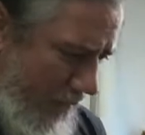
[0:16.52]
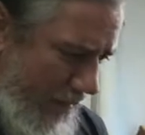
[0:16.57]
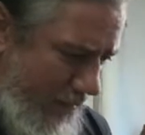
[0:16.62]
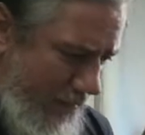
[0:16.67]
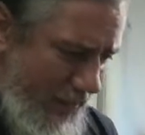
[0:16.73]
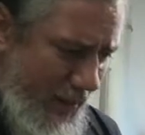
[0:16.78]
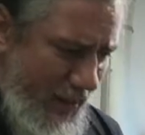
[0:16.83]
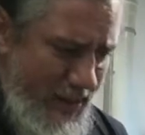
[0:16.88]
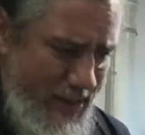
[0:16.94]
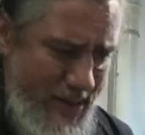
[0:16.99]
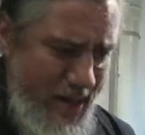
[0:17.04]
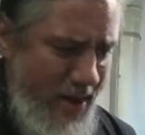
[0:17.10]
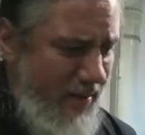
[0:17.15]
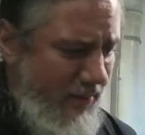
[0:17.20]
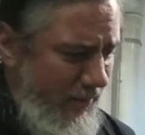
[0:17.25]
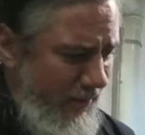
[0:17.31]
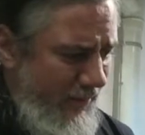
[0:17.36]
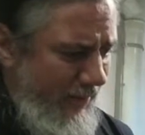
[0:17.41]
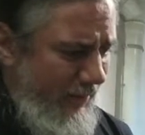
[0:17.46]
good idea.
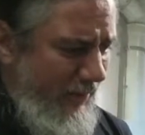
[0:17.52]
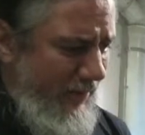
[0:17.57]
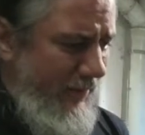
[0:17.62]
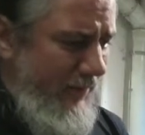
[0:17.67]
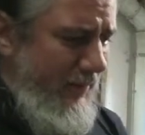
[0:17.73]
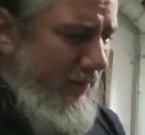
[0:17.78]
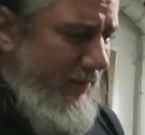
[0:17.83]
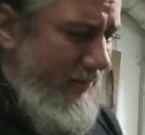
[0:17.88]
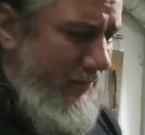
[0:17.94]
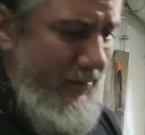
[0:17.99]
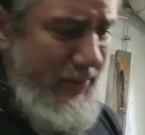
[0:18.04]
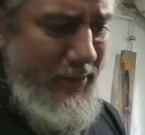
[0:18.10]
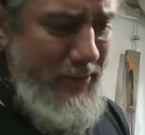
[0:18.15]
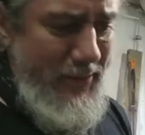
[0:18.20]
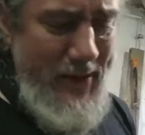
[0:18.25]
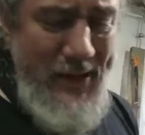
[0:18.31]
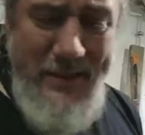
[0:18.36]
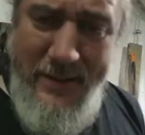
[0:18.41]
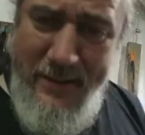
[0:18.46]
Really good
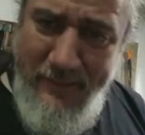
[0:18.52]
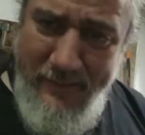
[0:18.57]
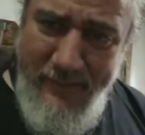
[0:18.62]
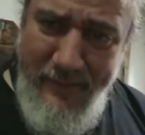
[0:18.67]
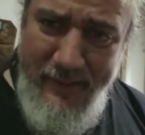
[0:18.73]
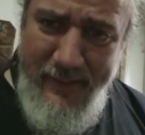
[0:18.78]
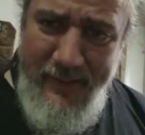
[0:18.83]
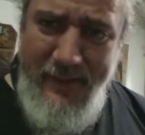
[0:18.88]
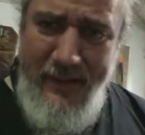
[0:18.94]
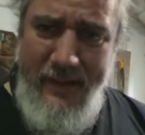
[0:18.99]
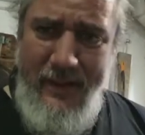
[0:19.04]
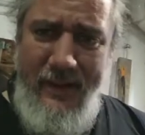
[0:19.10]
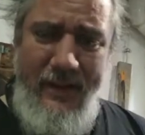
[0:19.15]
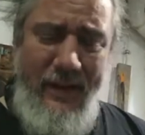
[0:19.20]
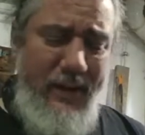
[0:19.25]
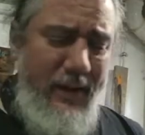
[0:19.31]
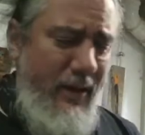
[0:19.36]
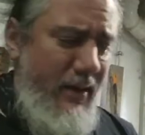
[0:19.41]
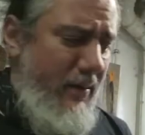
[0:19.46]
idea.
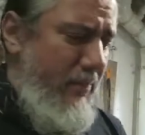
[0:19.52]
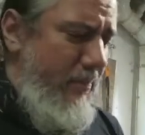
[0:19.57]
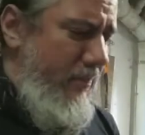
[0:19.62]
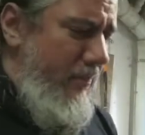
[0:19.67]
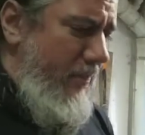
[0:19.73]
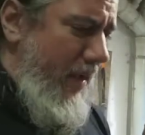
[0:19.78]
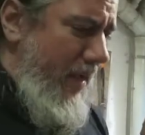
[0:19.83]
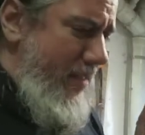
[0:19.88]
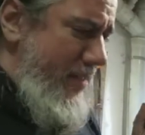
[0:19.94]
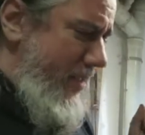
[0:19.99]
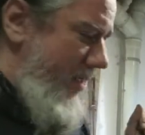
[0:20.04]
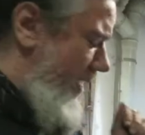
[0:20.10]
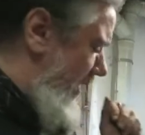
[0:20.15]
I still got